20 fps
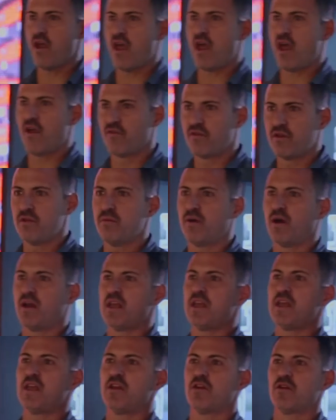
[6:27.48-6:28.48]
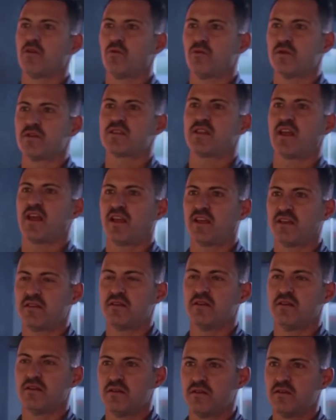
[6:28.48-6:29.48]
everybody here was like
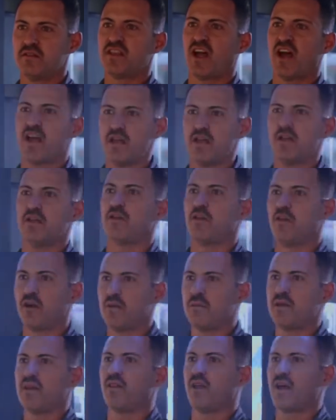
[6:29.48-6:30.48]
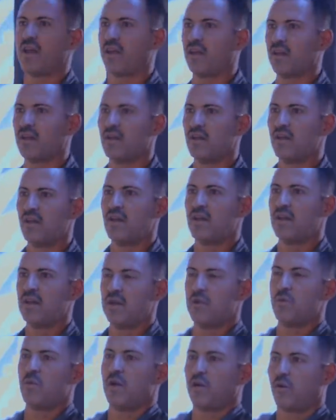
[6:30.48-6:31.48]
tight, you know what I mean? Like,
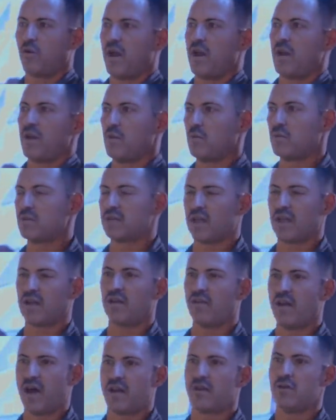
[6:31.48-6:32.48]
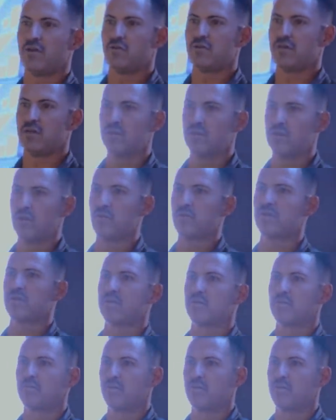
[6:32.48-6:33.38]
you know, granted it was like a lot of dudes in suits,